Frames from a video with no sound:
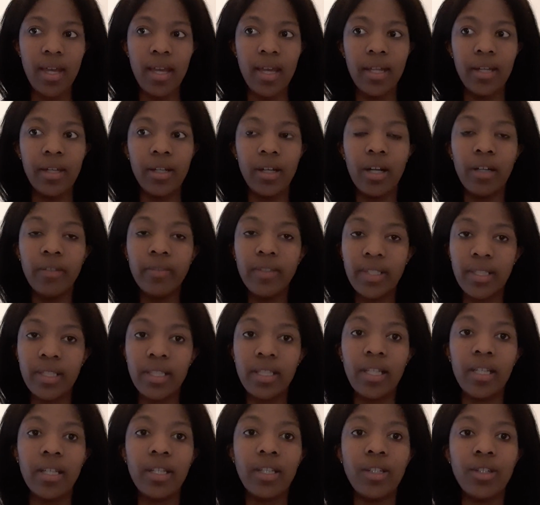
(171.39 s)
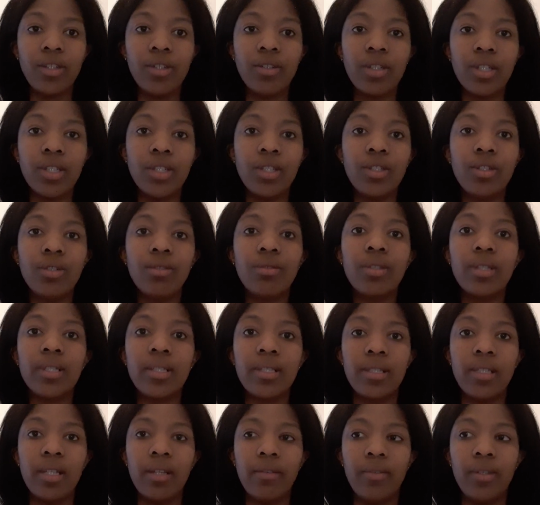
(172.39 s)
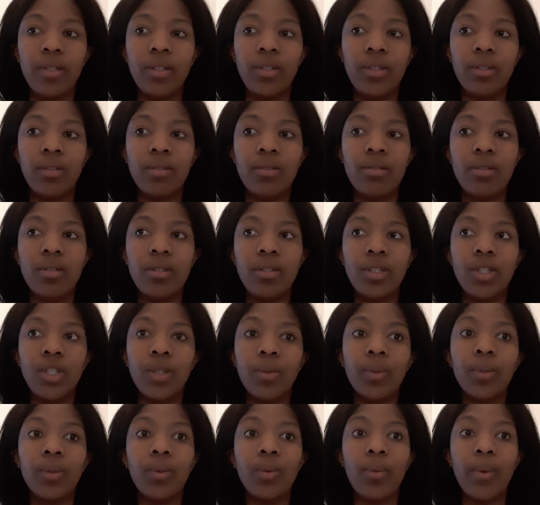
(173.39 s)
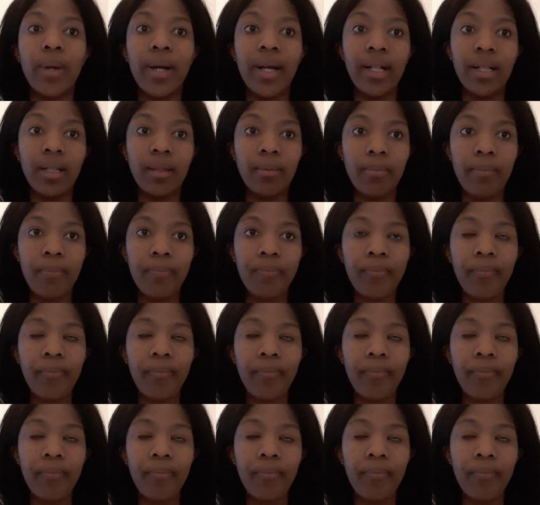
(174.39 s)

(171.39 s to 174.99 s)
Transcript: And obviously you can do this if you do it well.